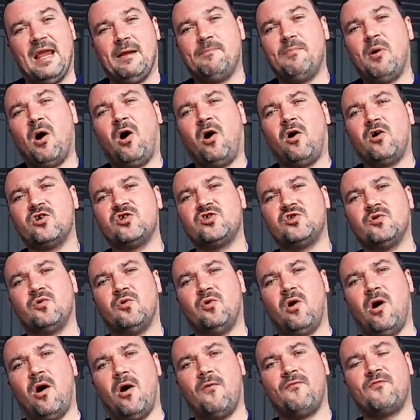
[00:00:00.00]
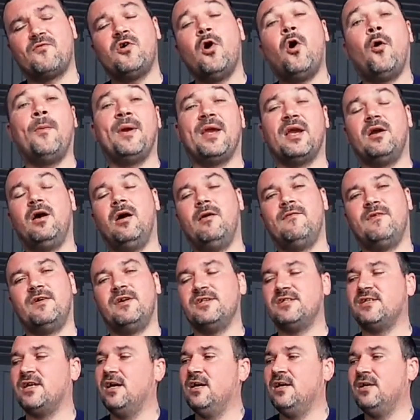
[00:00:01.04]
a parcel of comic
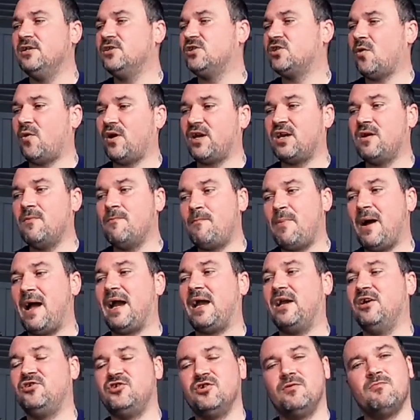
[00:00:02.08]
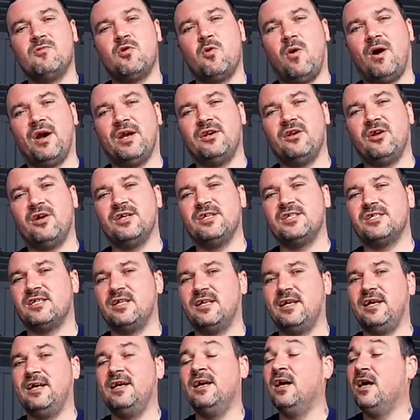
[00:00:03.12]
covers so I can package them quite
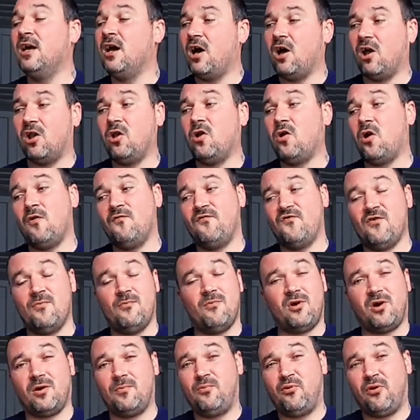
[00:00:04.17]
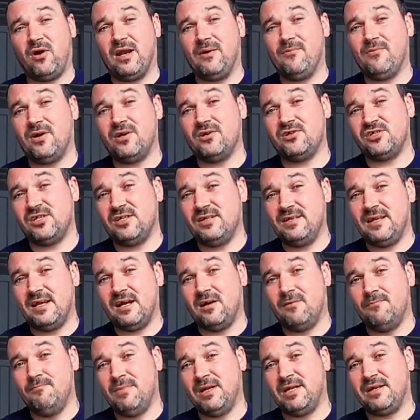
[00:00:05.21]
nicely. A lot of them are pretty much in
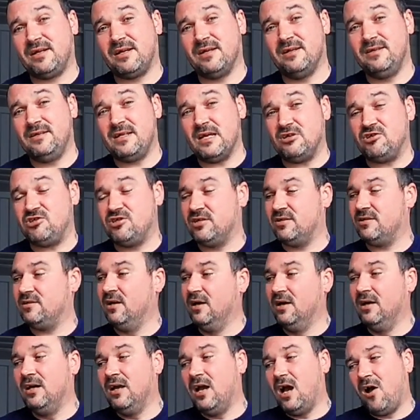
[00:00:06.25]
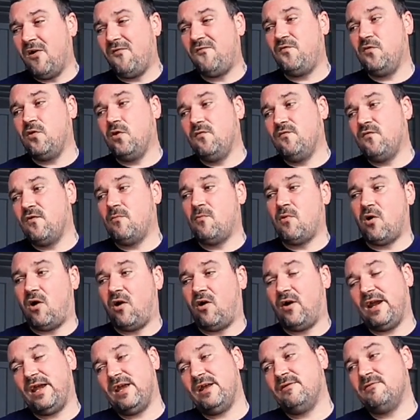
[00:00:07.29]
near mint condition. A few of them
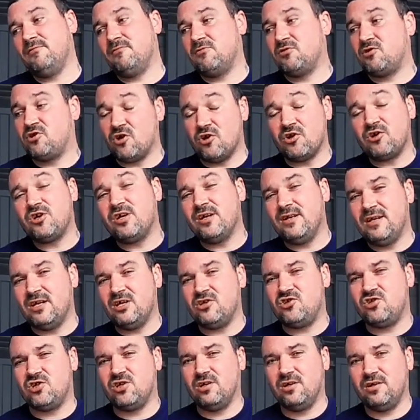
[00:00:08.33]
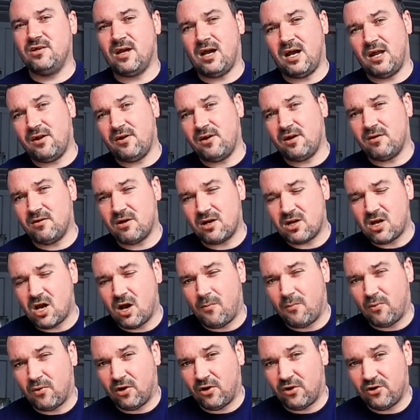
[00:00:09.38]
are in good condition and a
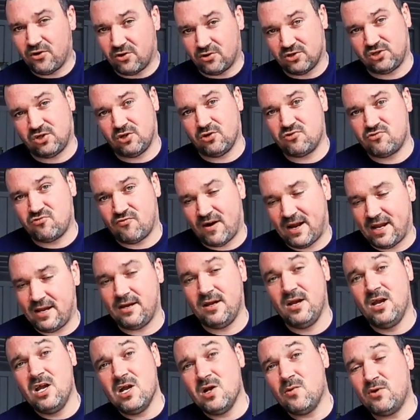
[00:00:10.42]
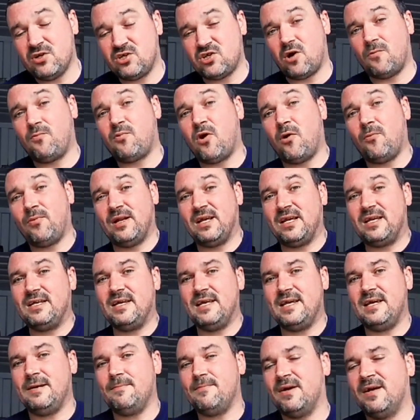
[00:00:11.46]
couple are not so great, which I'll probably
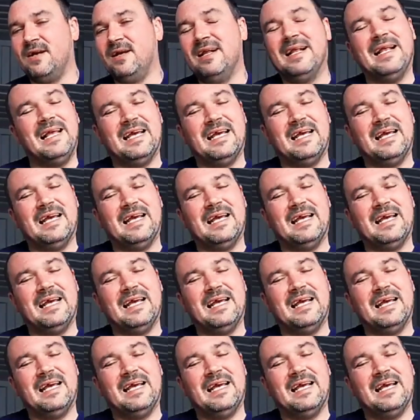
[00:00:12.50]
keep.